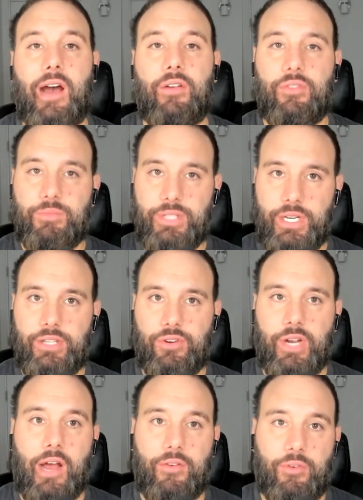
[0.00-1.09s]
out from cities
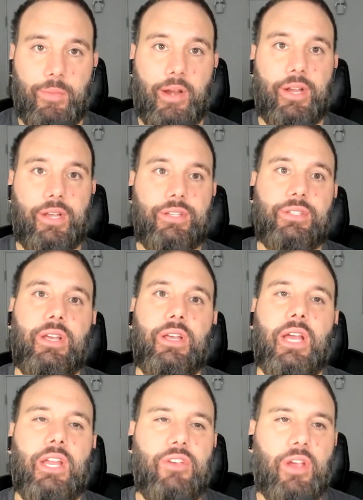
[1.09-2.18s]
or out from areas,
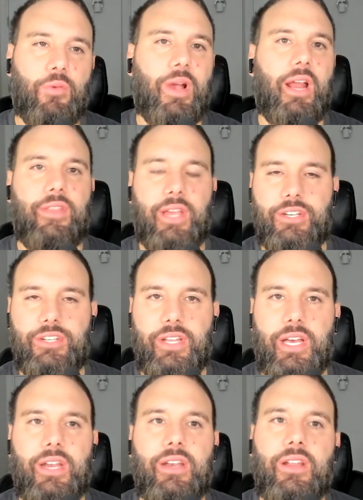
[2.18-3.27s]
and you get right on the edge of
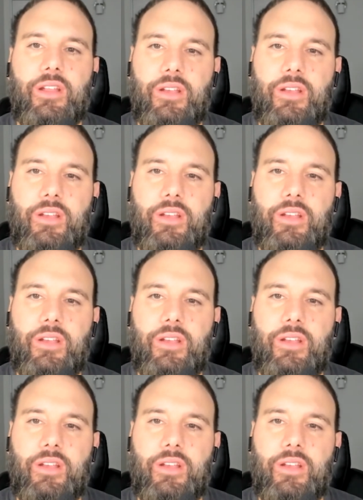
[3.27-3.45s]
that,